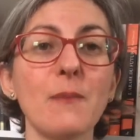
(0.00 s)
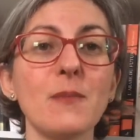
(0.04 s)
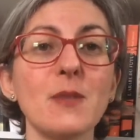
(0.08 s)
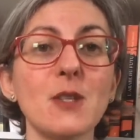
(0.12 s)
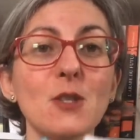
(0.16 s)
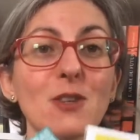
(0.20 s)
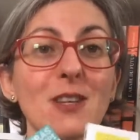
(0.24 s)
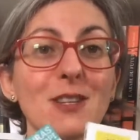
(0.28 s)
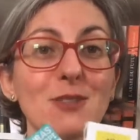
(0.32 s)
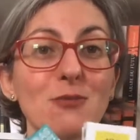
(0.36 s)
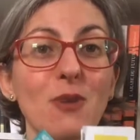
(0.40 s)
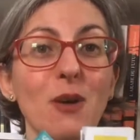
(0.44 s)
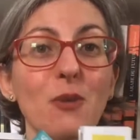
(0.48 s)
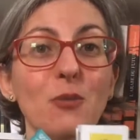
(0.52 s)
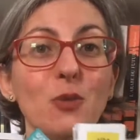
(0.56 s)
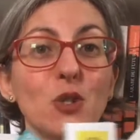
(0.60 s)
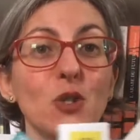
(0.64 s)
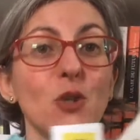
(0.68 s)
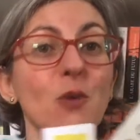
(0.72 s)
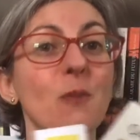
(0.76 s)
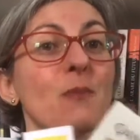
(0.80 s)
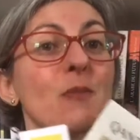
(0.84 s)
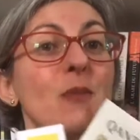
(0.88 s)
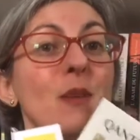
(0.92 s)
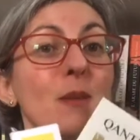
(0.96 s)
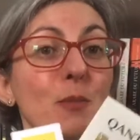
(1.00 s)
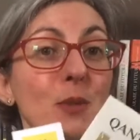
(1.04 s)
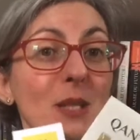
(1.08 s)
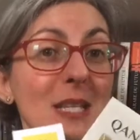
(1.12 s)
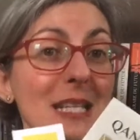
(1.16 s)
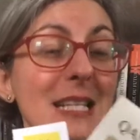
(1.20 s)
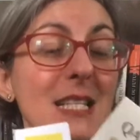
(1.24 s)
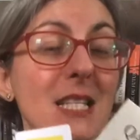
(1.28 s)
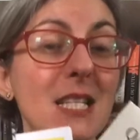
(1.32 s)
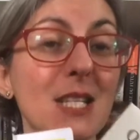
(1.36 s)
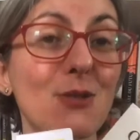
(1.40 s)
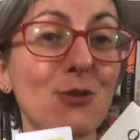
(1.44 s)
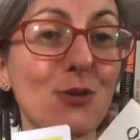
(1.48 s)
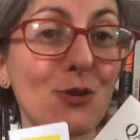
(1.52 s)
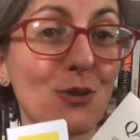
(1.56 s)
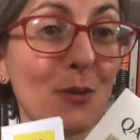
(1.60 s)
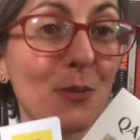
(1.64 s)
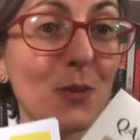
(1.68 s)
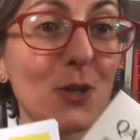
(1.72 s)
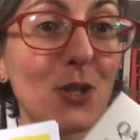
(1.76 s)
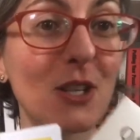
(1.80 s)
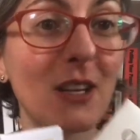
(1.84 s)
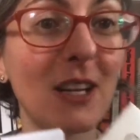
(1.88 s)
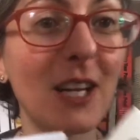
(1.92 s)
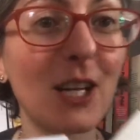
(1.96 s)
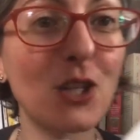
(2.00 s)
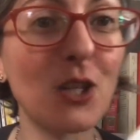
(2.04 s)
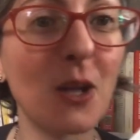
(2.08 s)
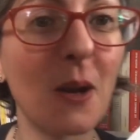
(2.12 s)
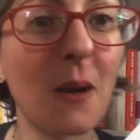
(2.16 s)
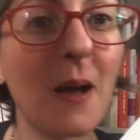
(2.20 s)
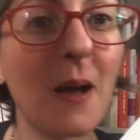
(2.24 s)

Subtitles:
So that's what I would do. But this is a summer selection.